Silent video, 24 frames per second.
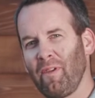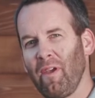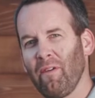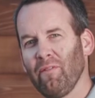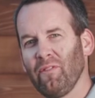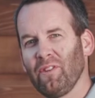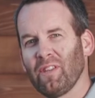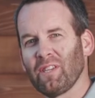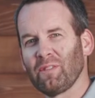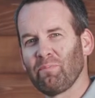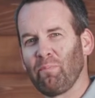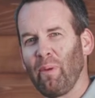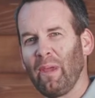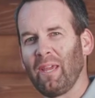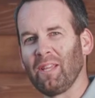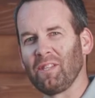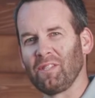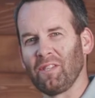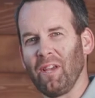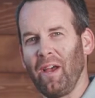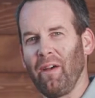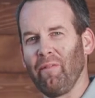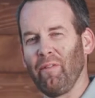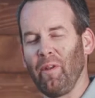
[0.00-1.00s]
given this
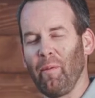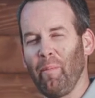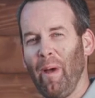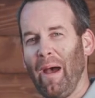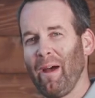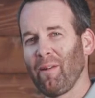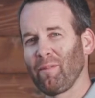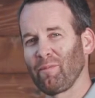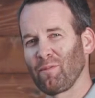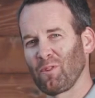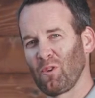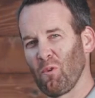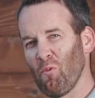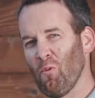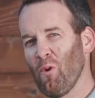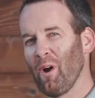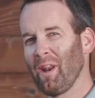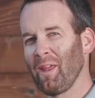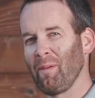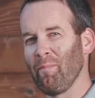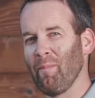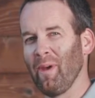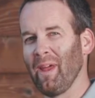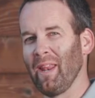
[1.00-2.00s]
pizza oven about
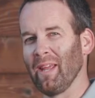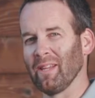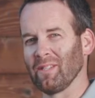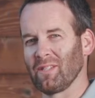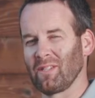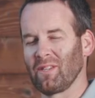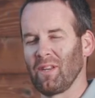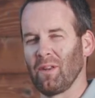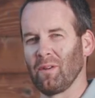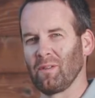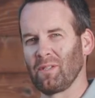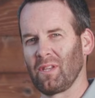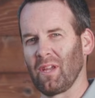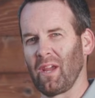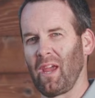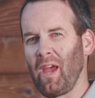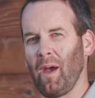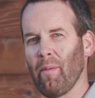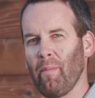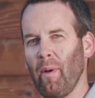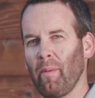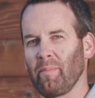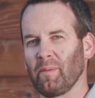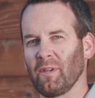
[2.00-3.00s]
20 minutes to
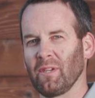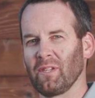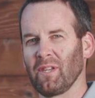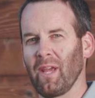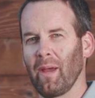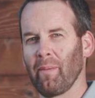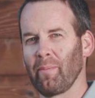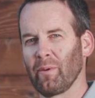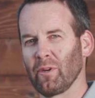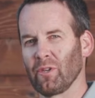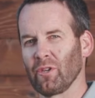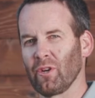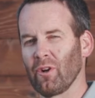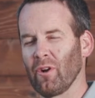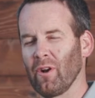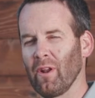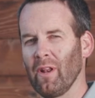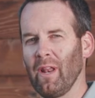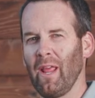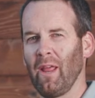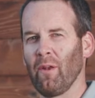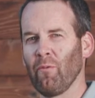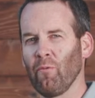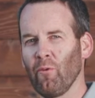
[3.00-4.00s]
come up to temperature,
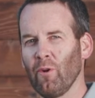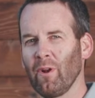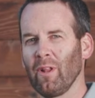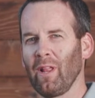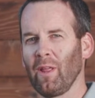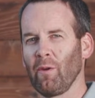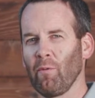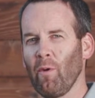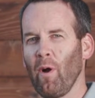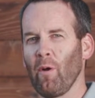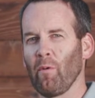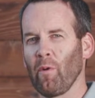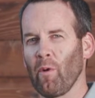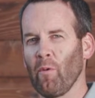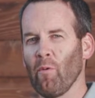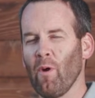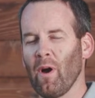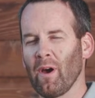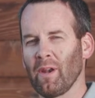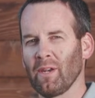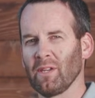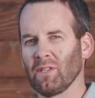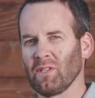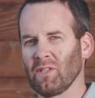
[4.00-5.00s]
and really what we
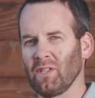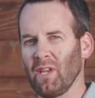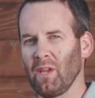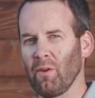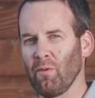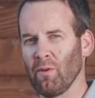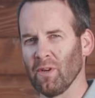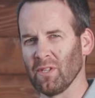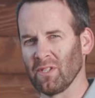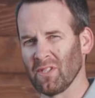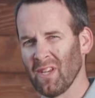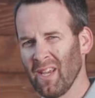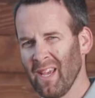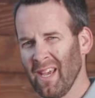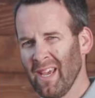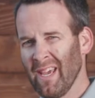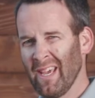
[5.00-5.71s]
wanted to see was